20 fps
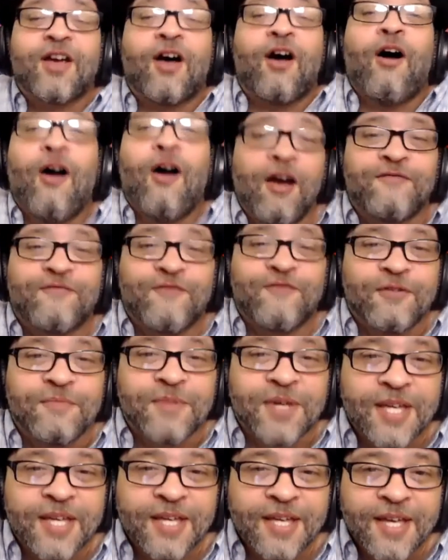hard for
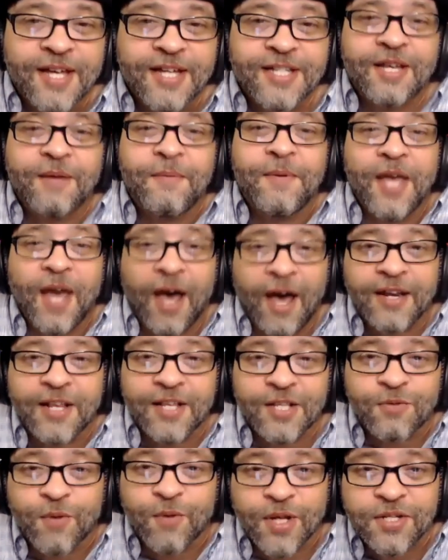me, to be
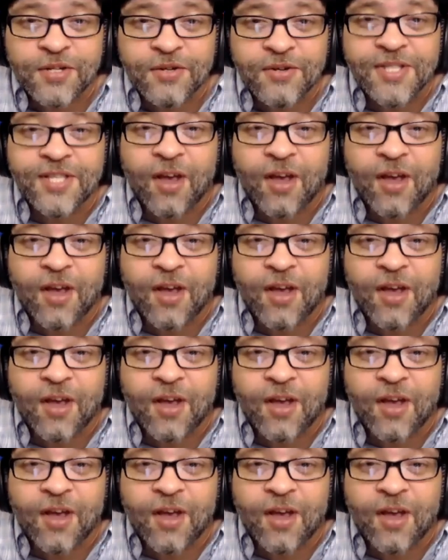honest with you.